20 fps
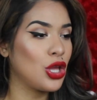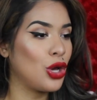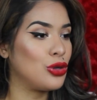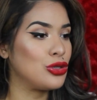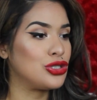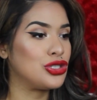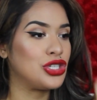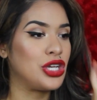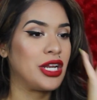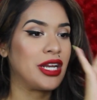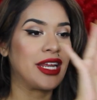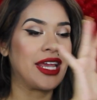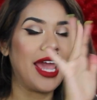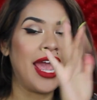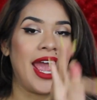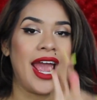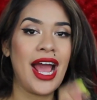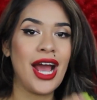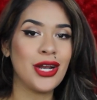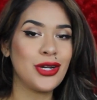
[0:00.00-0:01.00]
lotion,
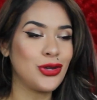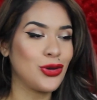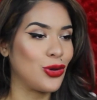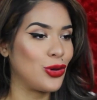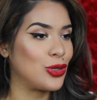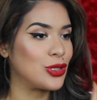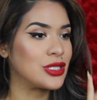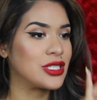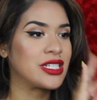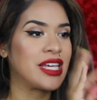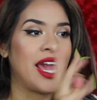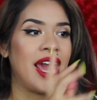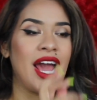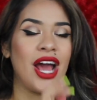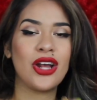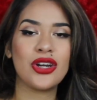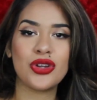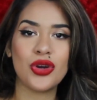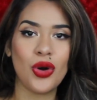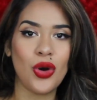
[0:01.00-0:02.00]
candles,
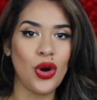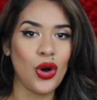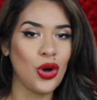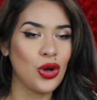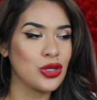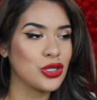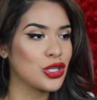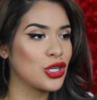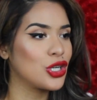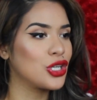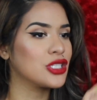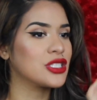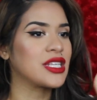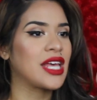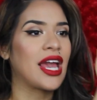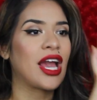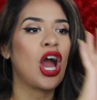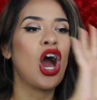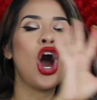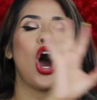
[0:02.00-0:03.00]
candle holders,
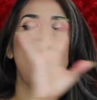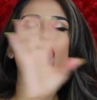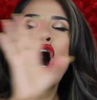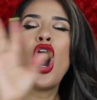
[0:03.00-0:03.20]
like